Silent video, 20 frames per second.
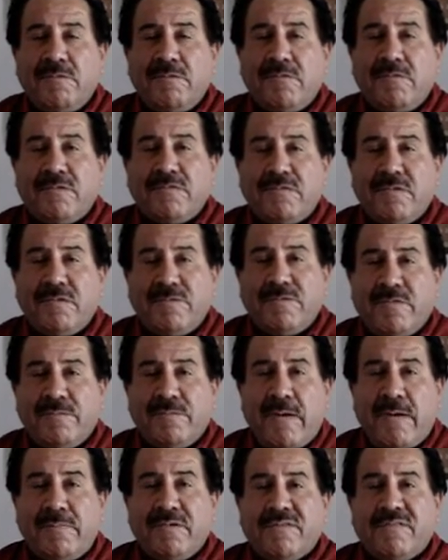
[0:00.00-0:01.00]
was good for
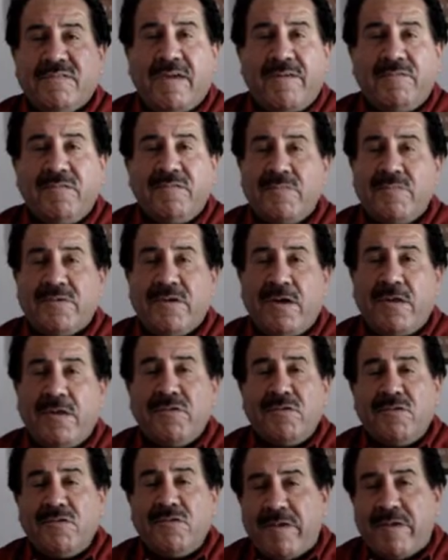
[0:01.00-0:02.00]
public safety, but
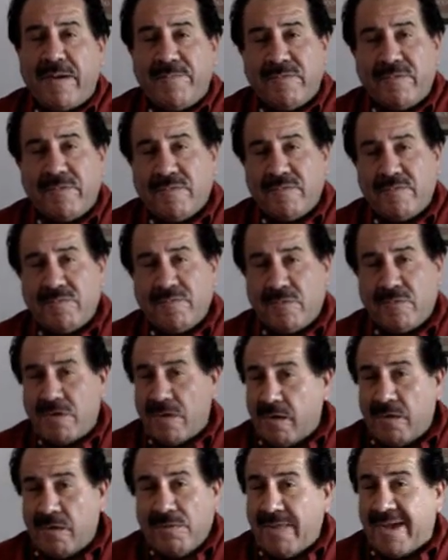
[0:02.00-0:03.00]
all these drivers were
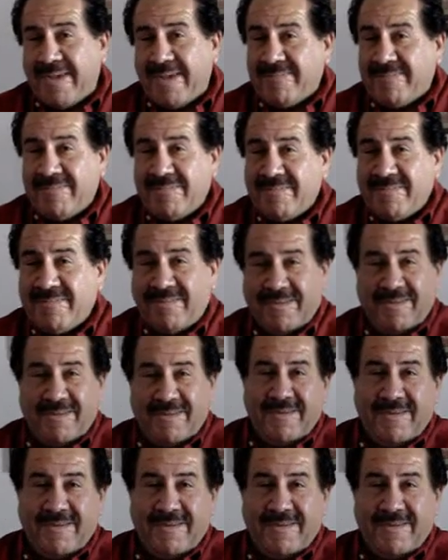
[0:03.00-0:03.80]
all licensed.